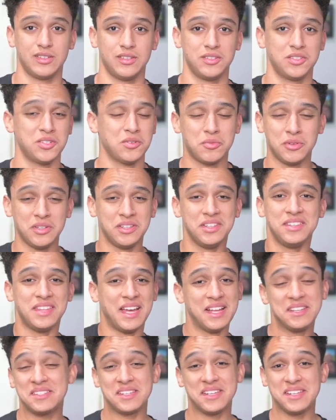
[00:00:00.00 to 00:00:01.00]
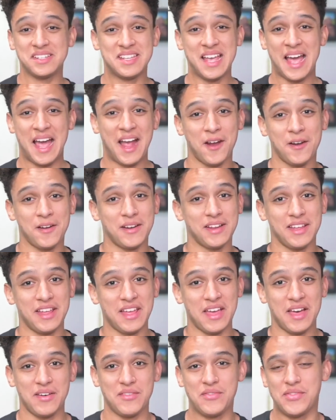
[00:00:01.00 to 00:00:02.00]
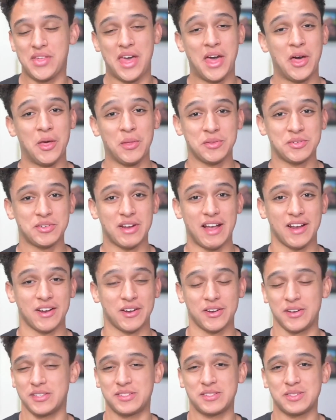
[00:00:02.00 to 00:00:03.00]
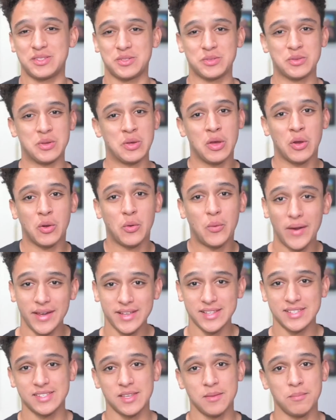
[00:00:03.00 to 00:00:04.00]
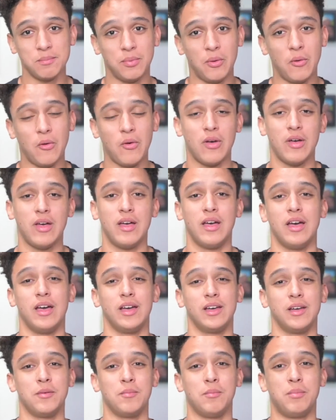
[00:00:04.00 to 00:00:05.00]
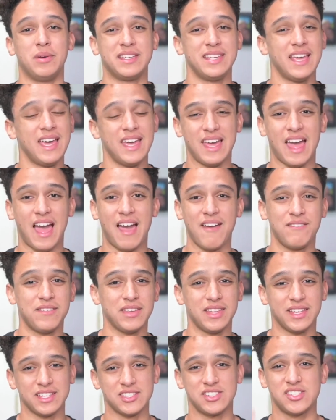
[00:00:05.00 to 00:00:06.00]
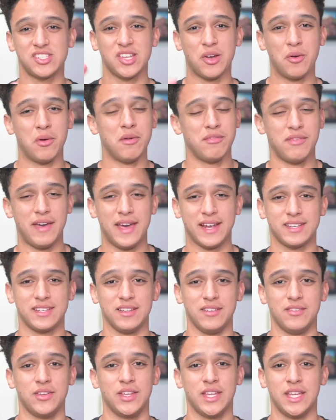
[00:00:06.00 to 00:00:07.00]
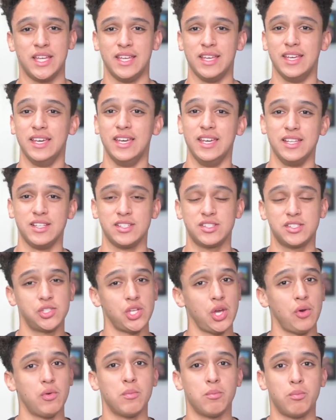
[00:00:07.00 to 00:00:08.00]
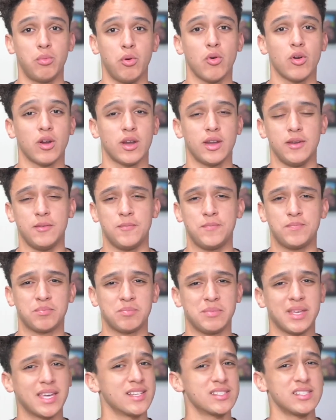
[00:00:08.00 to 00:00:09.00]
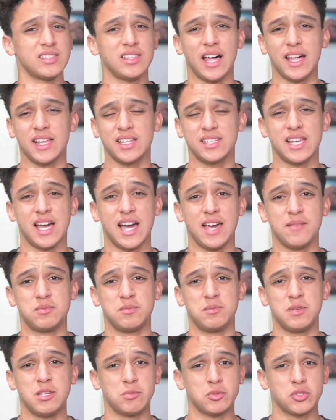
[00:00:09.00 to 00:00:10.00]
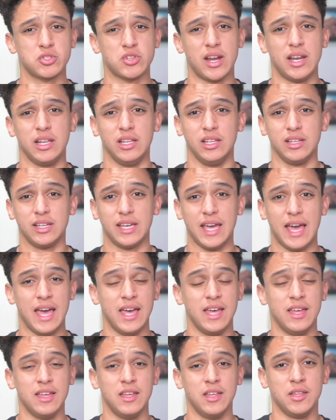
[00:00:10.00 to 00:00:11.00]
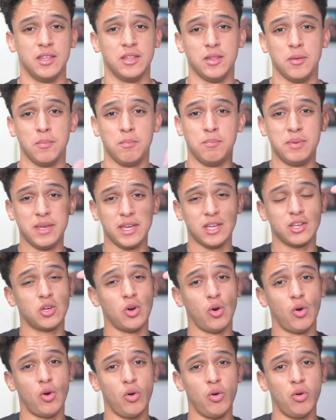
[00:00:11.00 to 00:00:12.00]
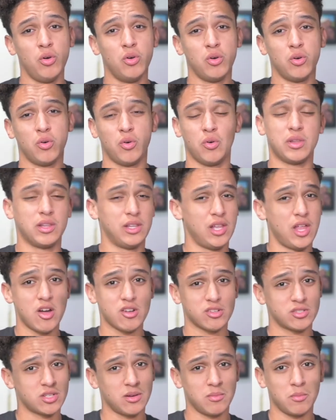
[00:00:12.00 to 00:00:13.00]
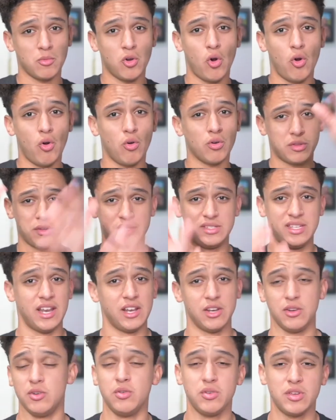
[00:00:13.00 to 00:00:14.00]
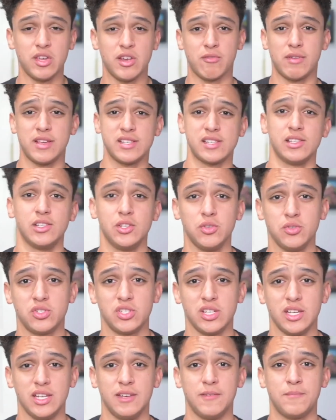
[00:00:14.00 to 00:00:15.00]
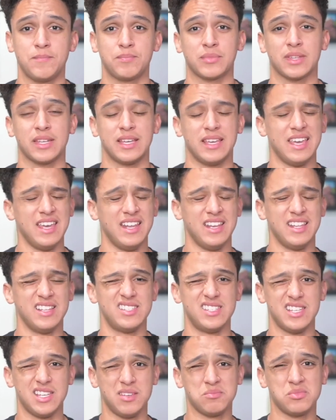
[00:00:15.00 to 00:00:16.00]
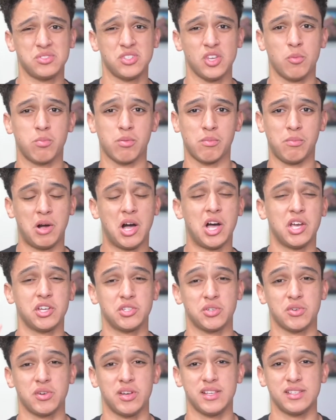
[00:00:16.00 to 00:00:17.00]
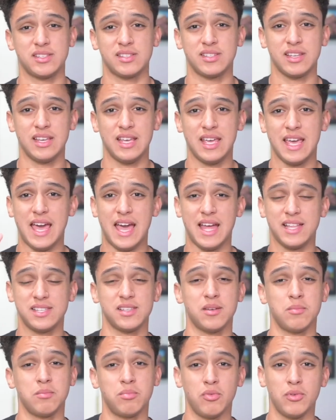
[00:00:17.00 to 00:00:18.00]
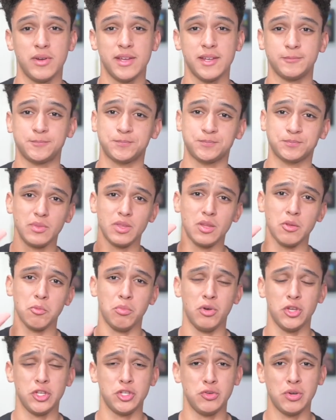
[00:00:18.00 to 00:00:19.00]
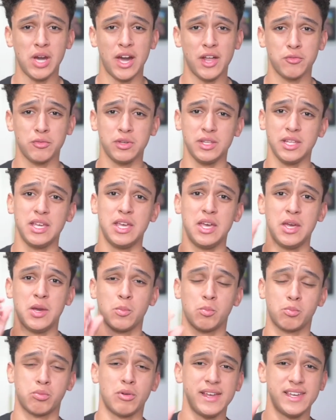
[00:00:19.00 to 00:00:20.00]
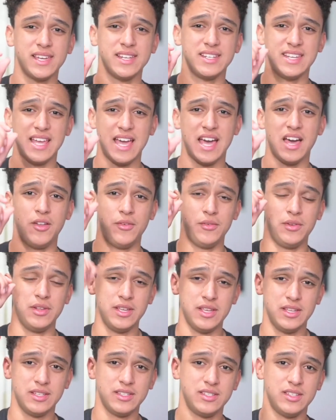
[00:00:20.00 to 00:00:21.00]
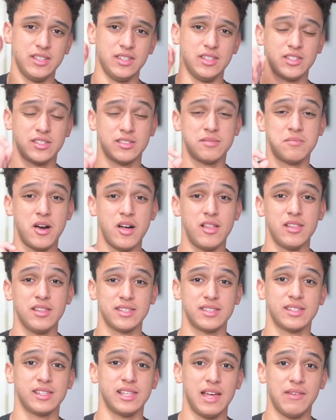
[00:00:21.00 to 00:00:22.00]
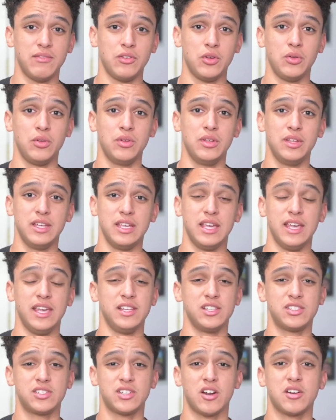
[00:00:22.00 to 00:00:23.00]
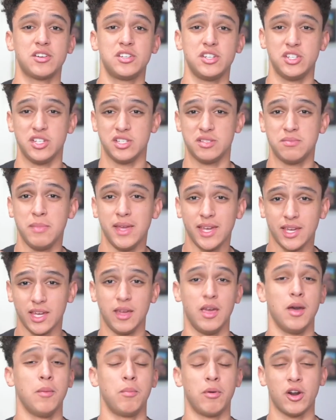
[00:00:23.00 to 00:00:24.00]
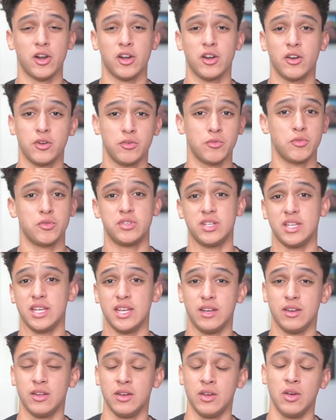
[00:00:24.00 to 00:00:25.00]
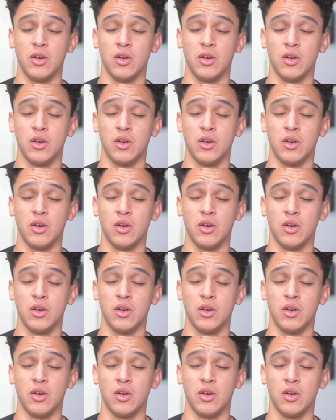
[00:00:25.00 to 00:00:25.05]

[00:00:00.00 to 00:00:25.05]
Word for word: So really that's the entirety of the health tracker. It's quite simple, um, but yet I feel like it's so effective and so important because a lot of times people try to look at a big goal or long-term goal or they set a new year resolution and it seems so preposterous at some point, but you gotta really break it down to the smallest level and start to just make it a part of your routine